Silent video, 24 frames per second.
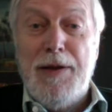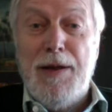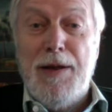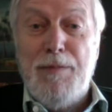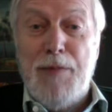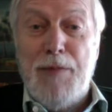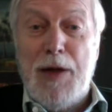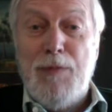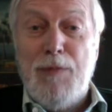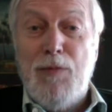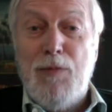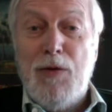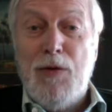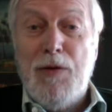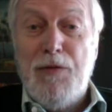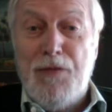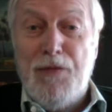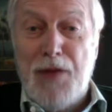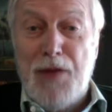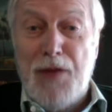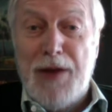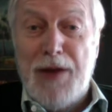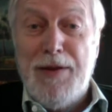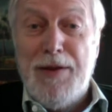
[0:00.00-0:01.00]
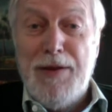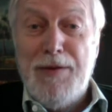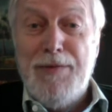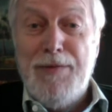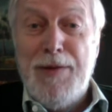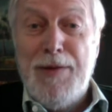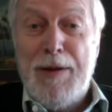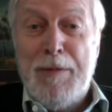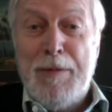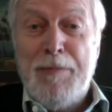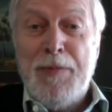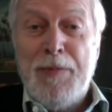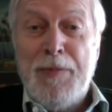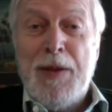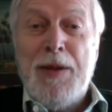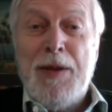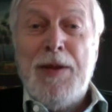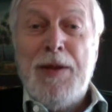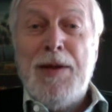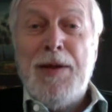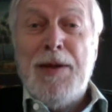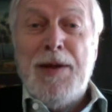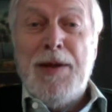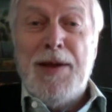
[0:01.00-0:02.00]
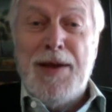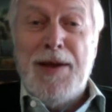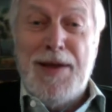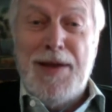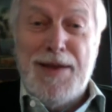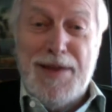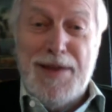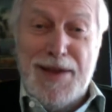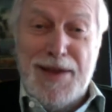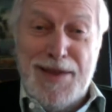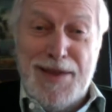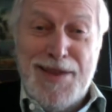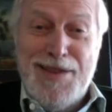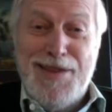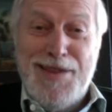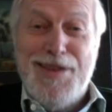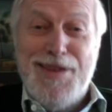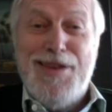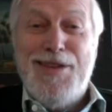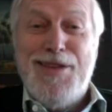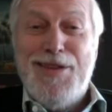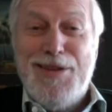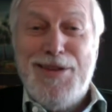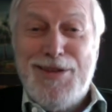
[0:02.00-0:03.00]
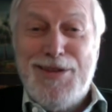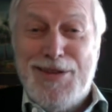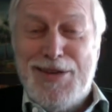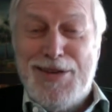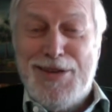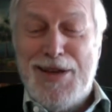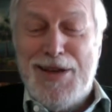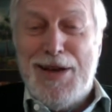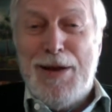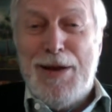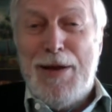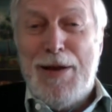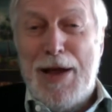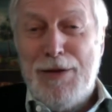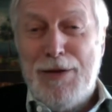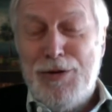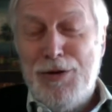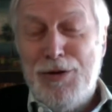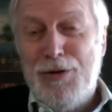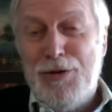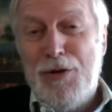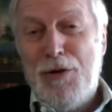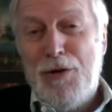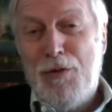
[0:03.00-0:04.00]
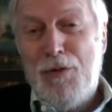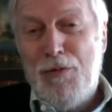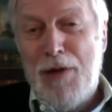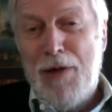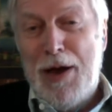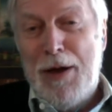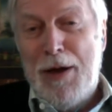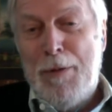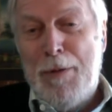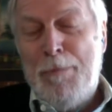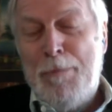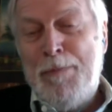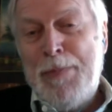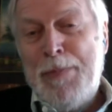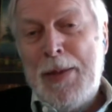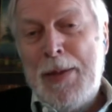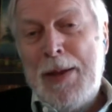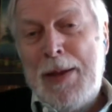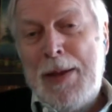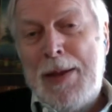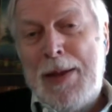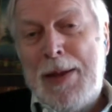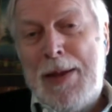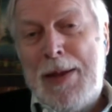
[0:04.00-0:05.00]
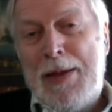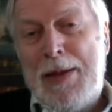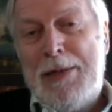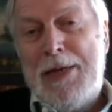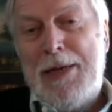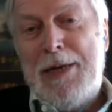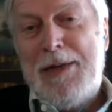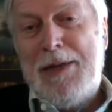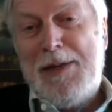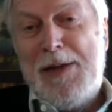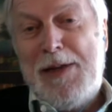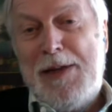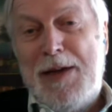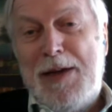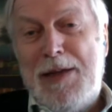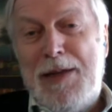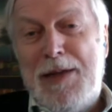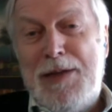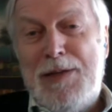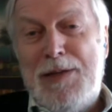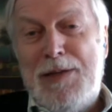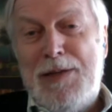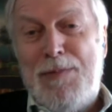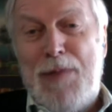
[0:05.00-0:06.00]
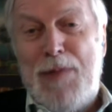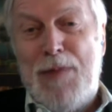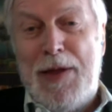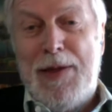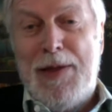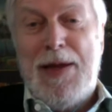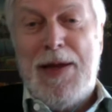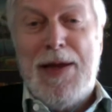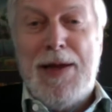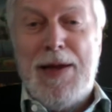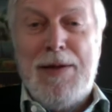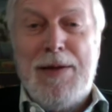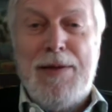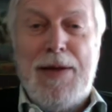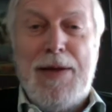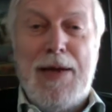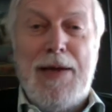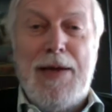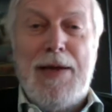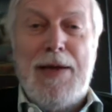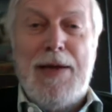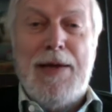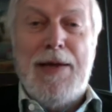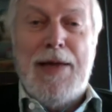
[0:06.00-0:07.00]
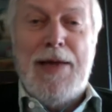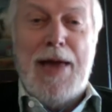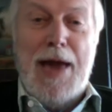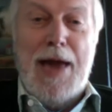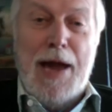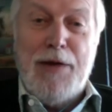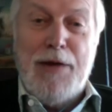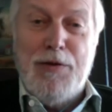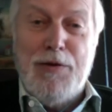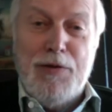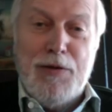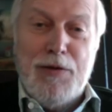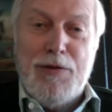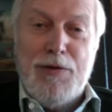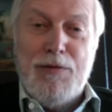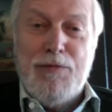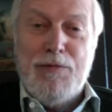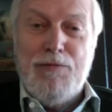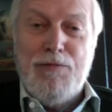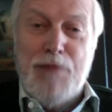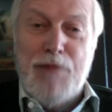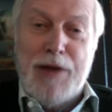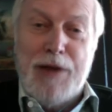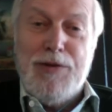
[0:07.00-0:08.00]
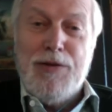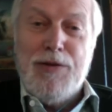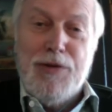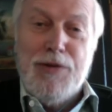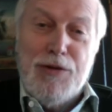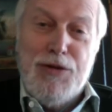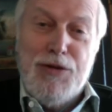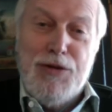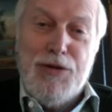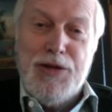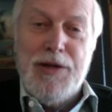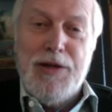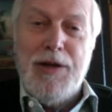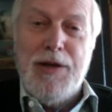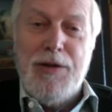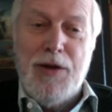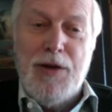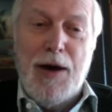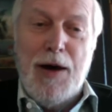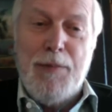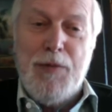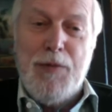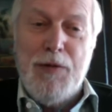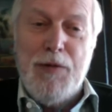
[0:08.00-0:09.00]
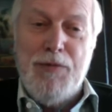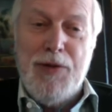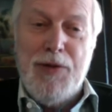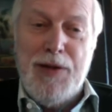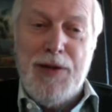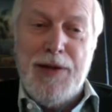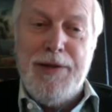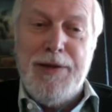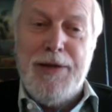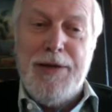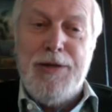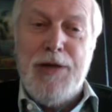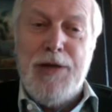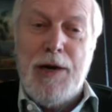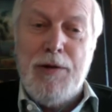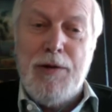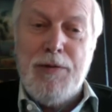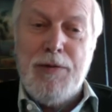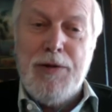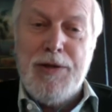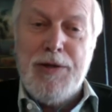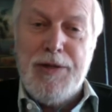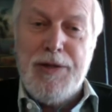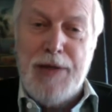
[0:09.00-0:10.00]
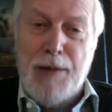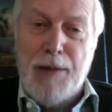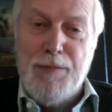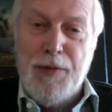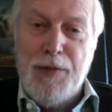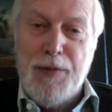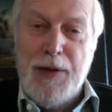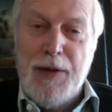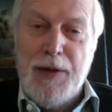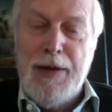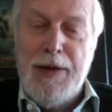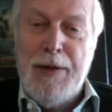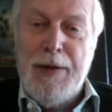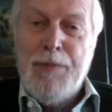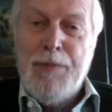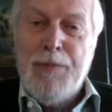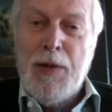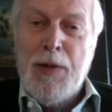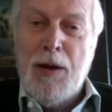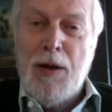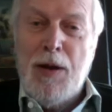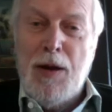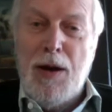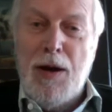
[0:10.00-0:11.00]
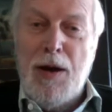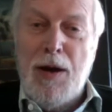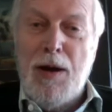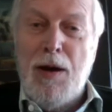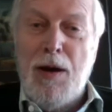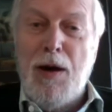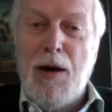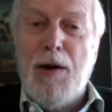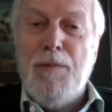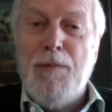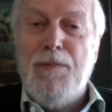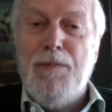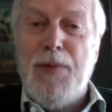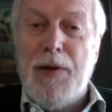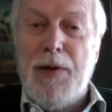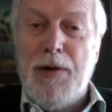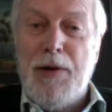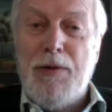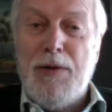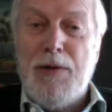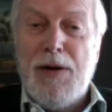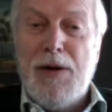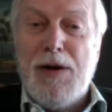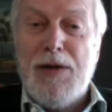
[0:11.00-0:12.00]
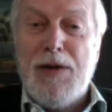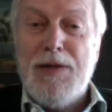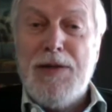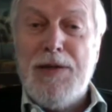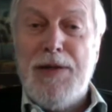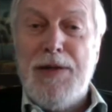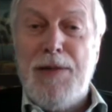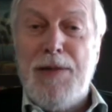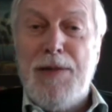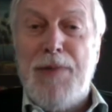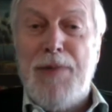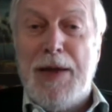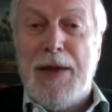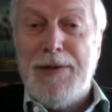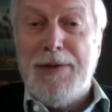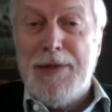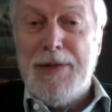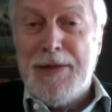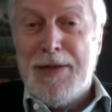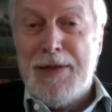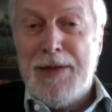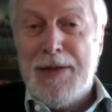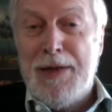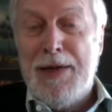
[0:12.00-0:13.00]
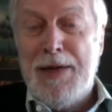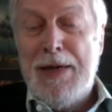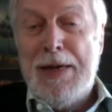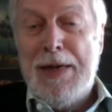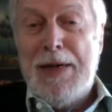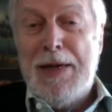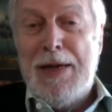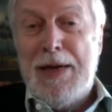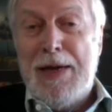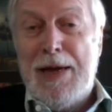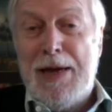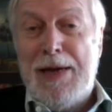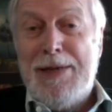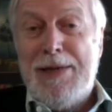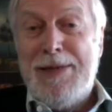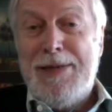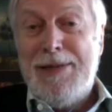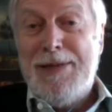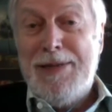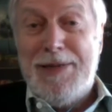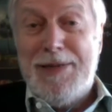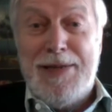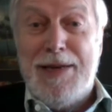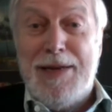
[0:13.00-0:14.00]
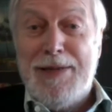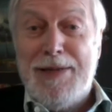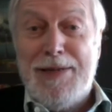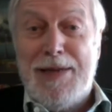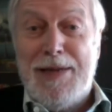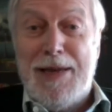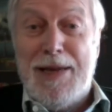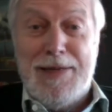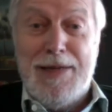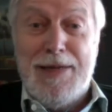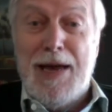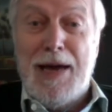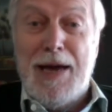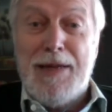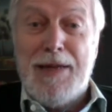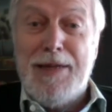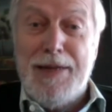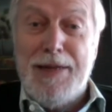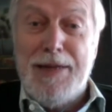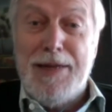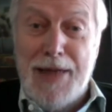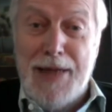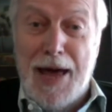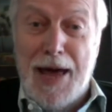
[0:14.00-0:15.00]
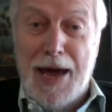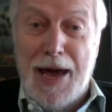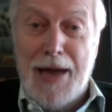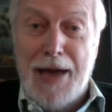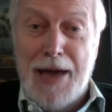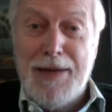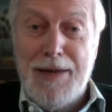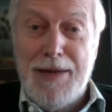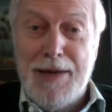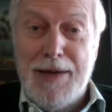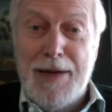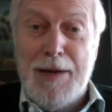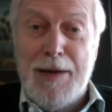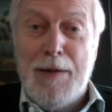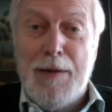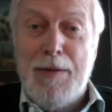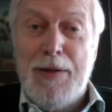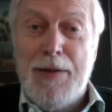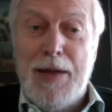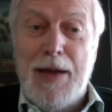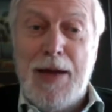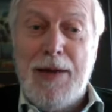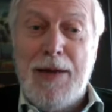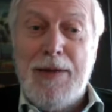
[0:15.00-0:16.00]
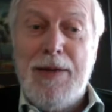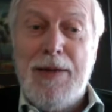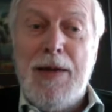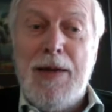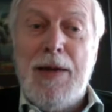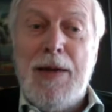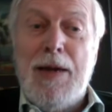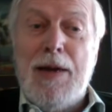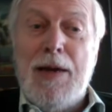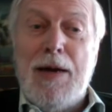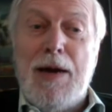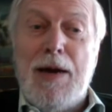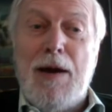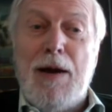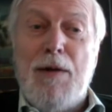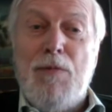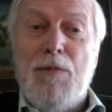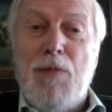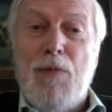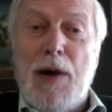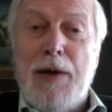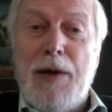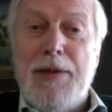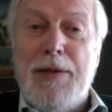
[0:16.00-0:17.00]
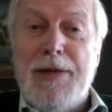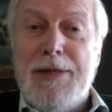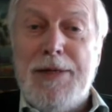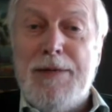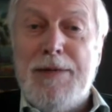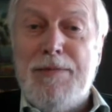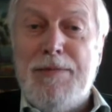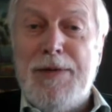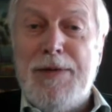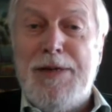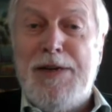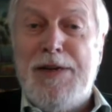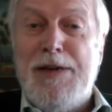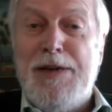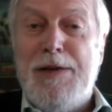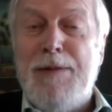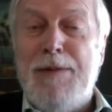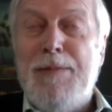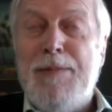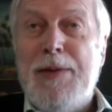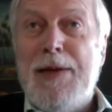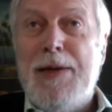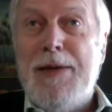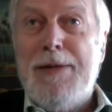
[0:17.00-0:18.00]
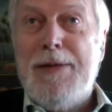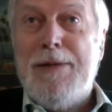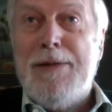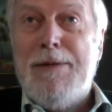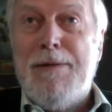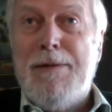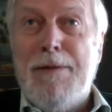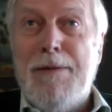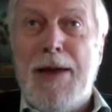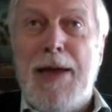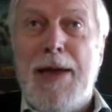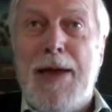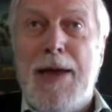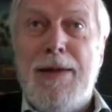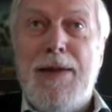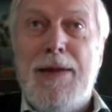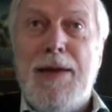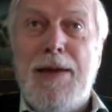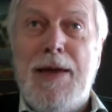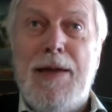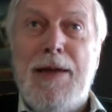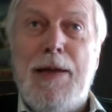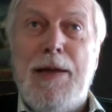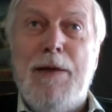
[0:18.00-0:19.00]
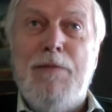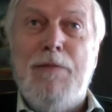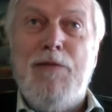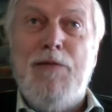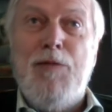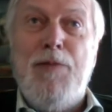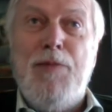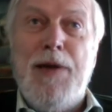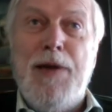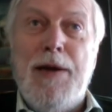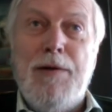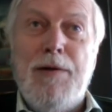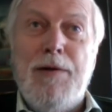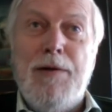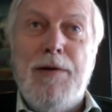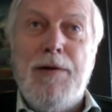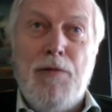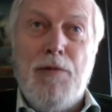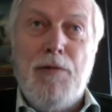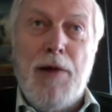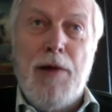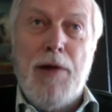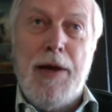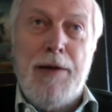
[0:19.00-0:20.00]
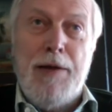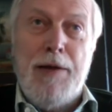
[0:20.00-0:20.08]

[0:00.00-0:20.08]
made more effective. Indeed, uh, as you know well, uh, Jessica, there's been uh, a annual resolution adopted within the General Assembly uh, on PAROS that basically uh, says exactly that, uh, that uh, while this regime is great and it would be a grave